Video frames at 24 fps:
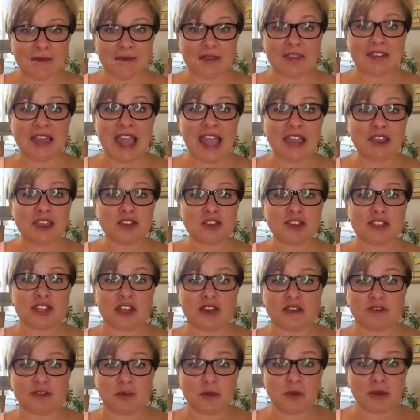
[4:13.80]
Thank you,
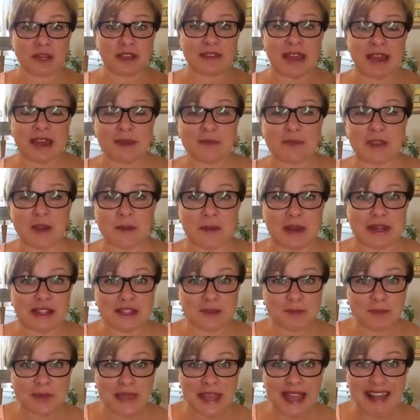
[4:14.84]
Sarah, for putting that up there, but
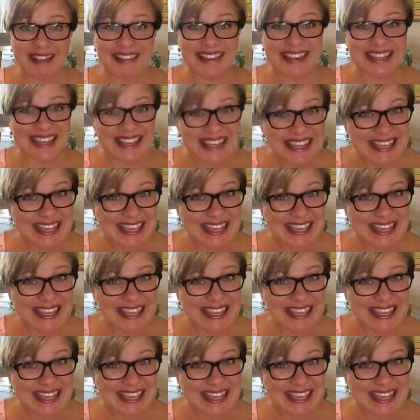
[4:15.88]
it's Bleck.